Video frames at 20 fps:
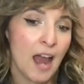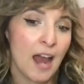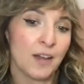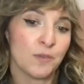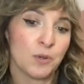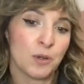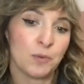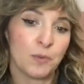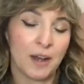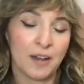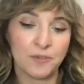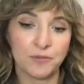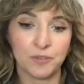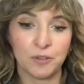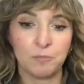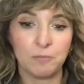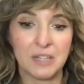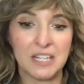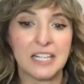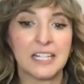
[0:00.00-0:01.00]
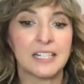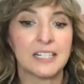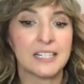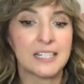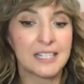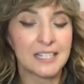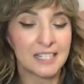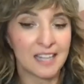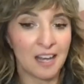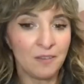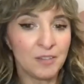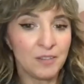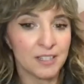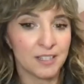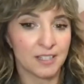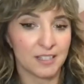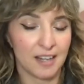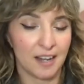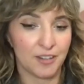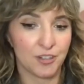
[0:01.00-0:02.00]
and we went from being
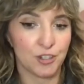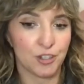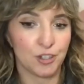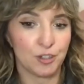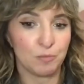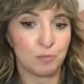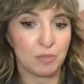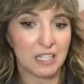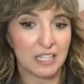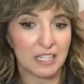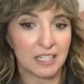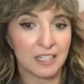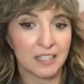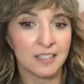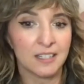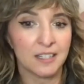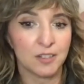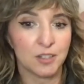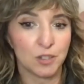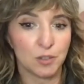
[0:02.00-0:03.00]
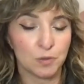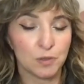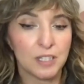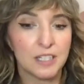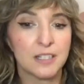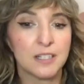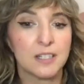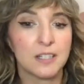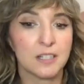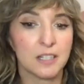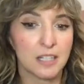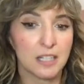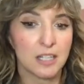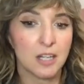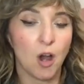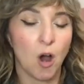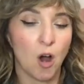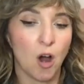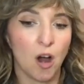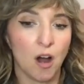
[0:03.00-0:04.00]
7-centered beings, as you can
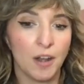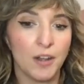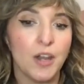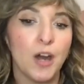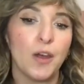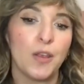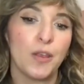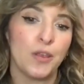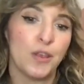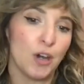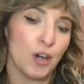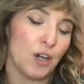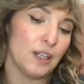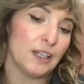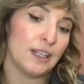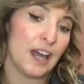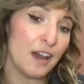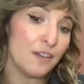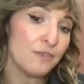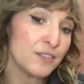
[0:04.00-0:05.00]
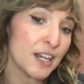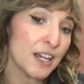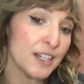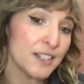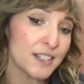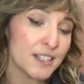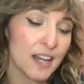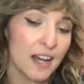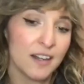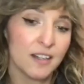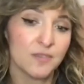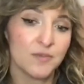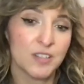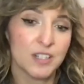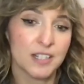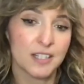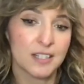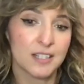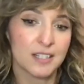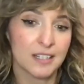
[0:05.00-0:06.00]
see on the left-hand side
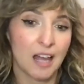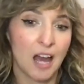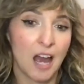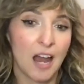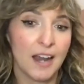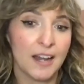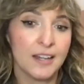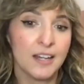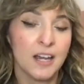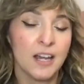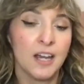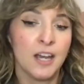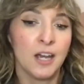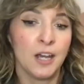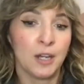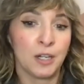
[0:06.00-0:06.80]
of this slide.